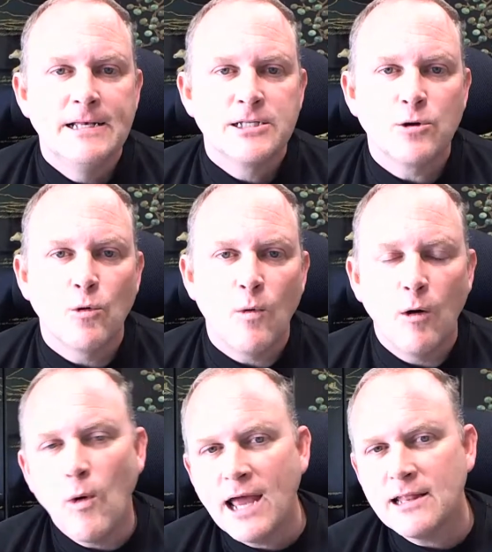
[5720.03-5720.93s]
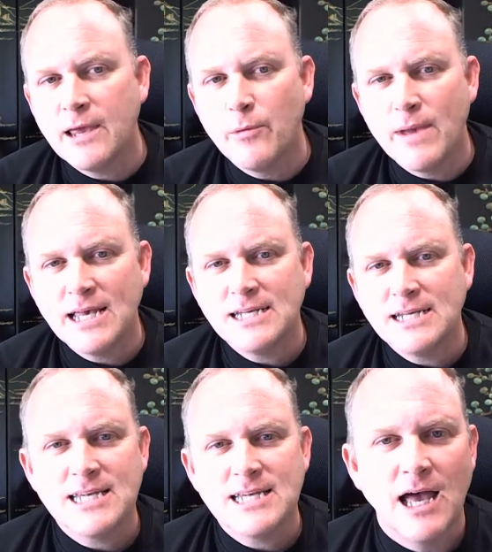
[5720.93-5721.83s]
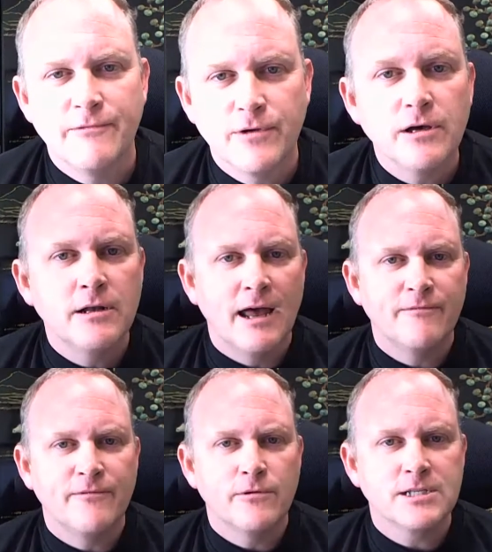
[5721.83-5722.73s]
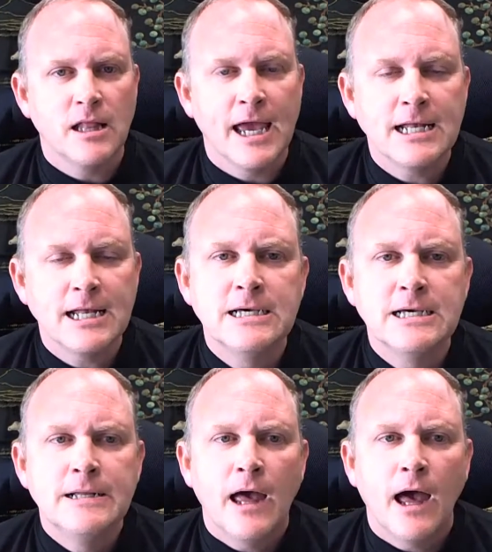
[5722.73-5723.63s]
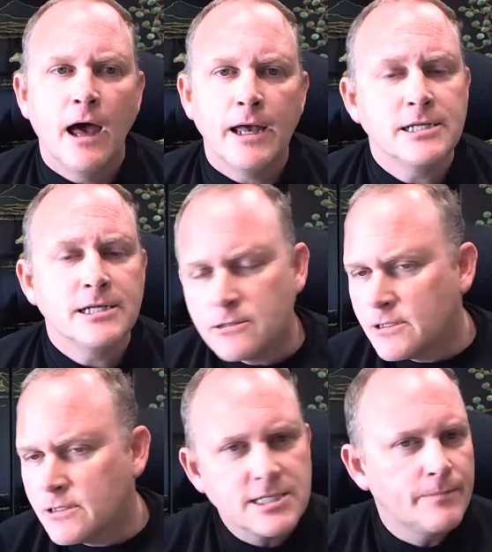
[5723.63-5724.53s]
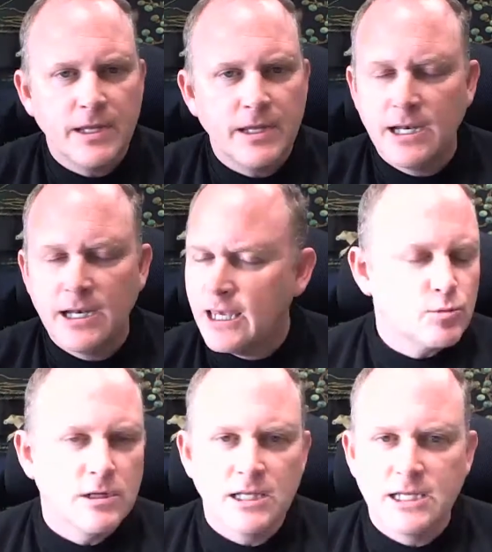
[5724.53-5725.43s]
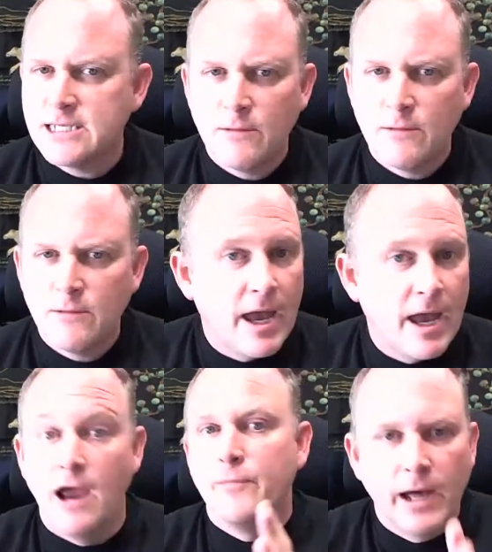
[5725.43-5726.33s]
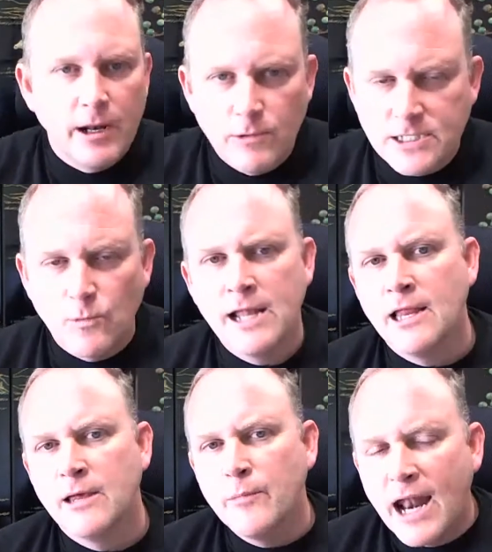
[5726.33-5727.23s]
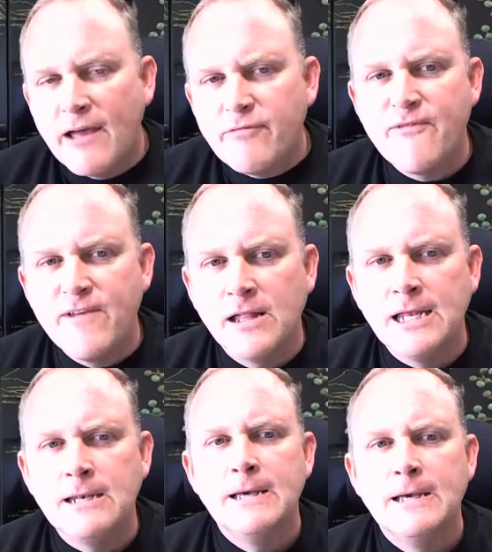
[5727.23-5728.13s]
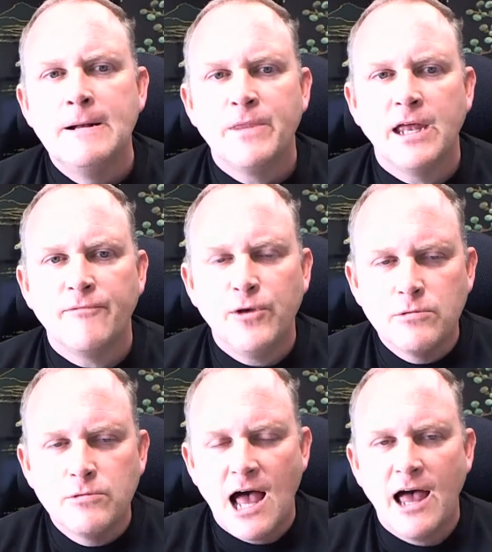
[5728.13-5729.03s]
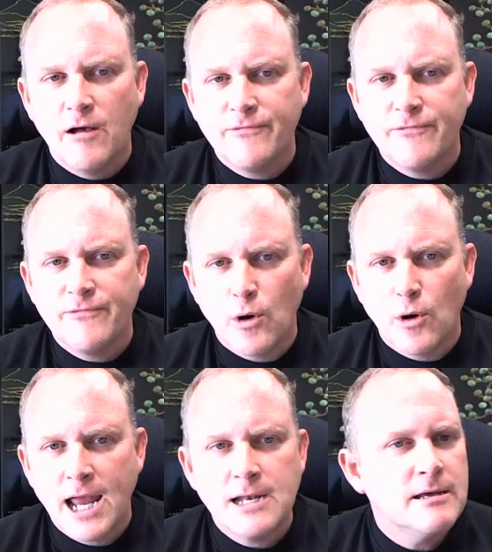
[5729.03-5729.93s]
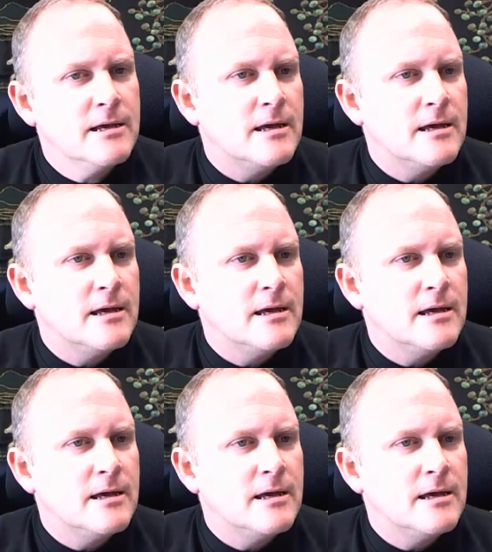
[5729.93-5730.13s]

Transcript: So while white label may sound kind of good at first glance, and certainly something, again, as we're listening, maybe everybody wants a white label, but I have a feeling that if you tie off the brand,